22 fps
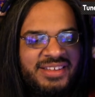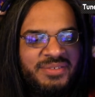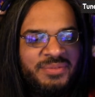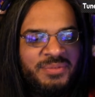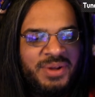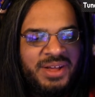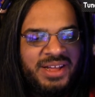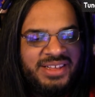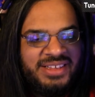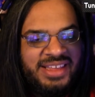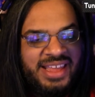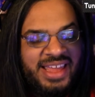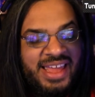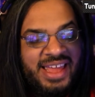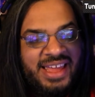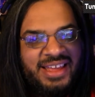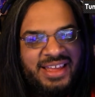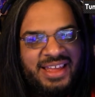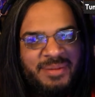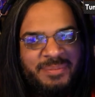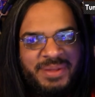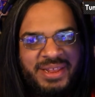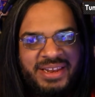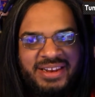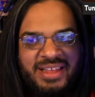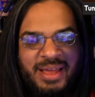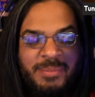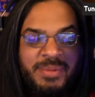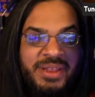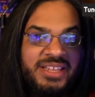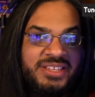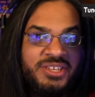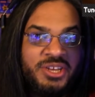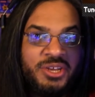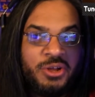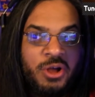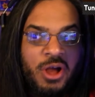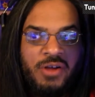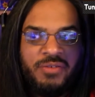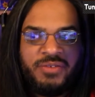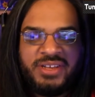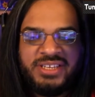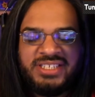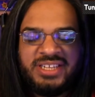Well, yeah, I mean, it took
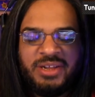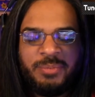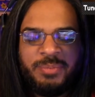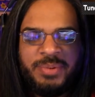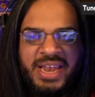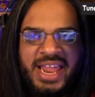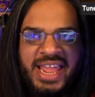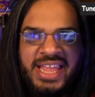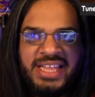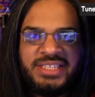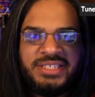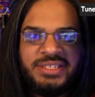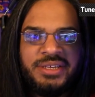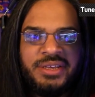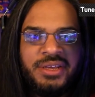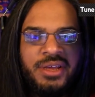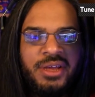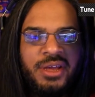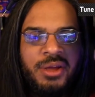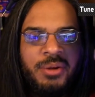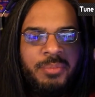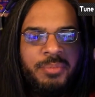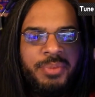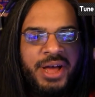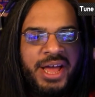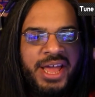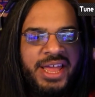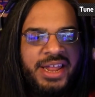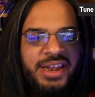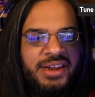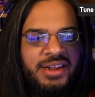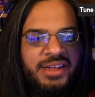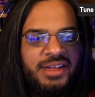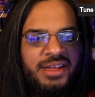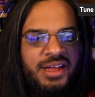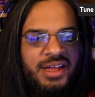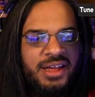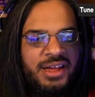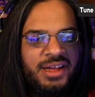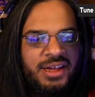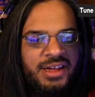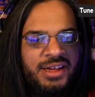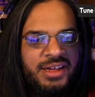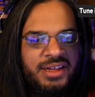off because they're planes, but.
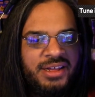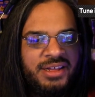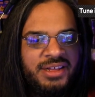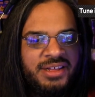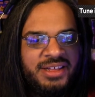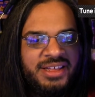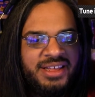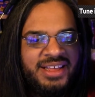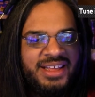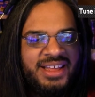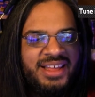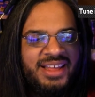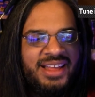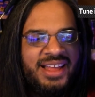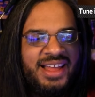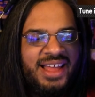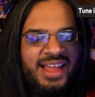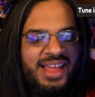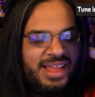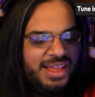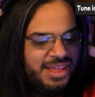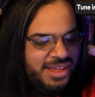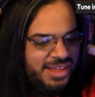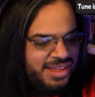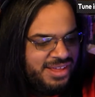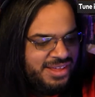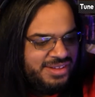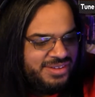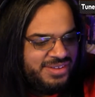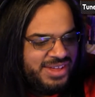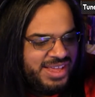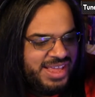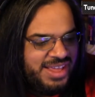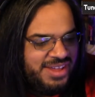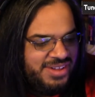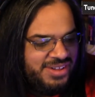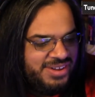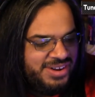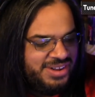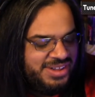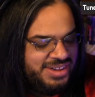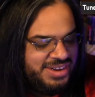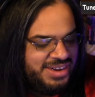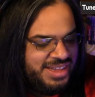Oh wait,
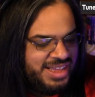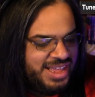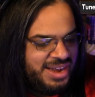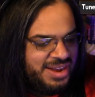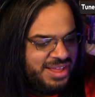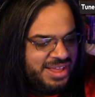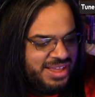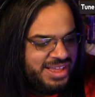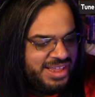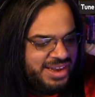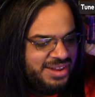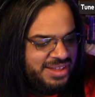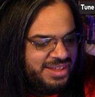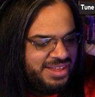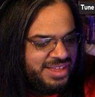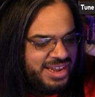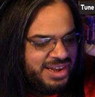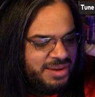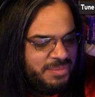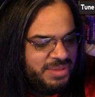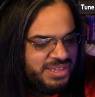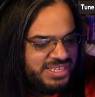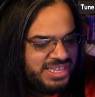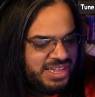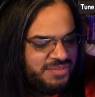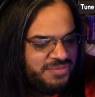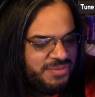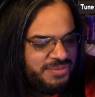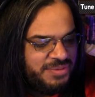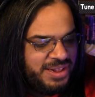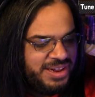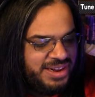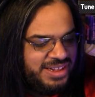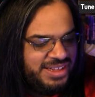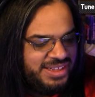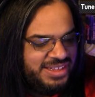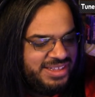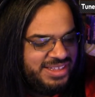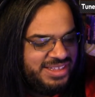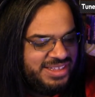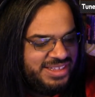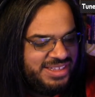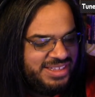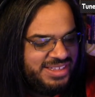hold on. I gotta get my sound for ready.
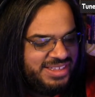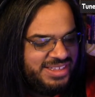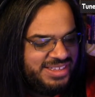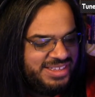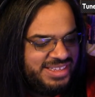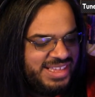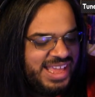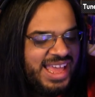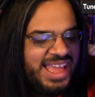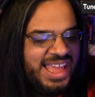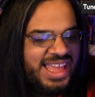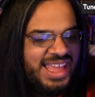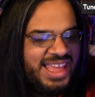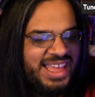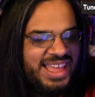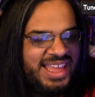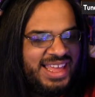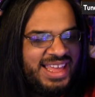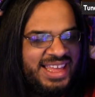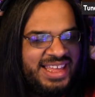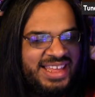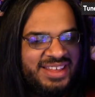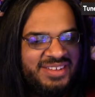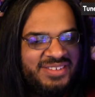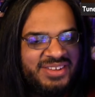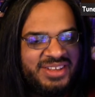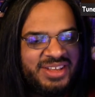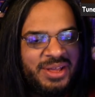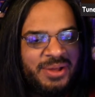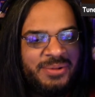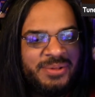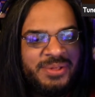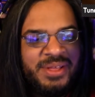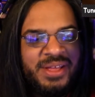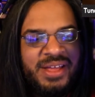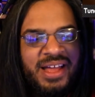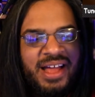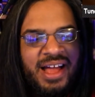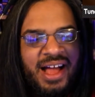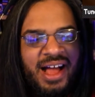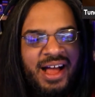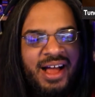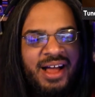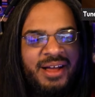Yeah, there we
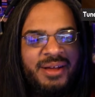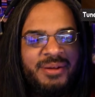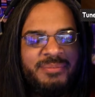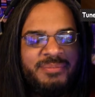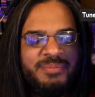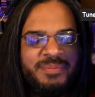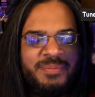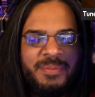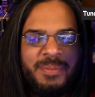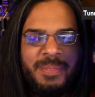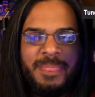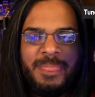go.